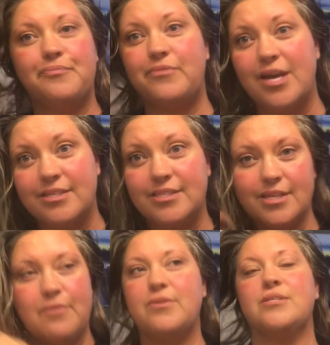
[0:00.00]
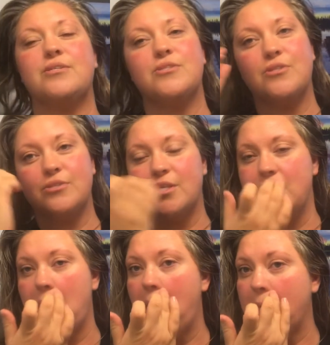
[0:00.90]
Yes, I was a
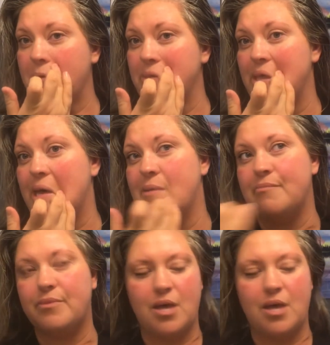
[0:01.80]
consultant for them.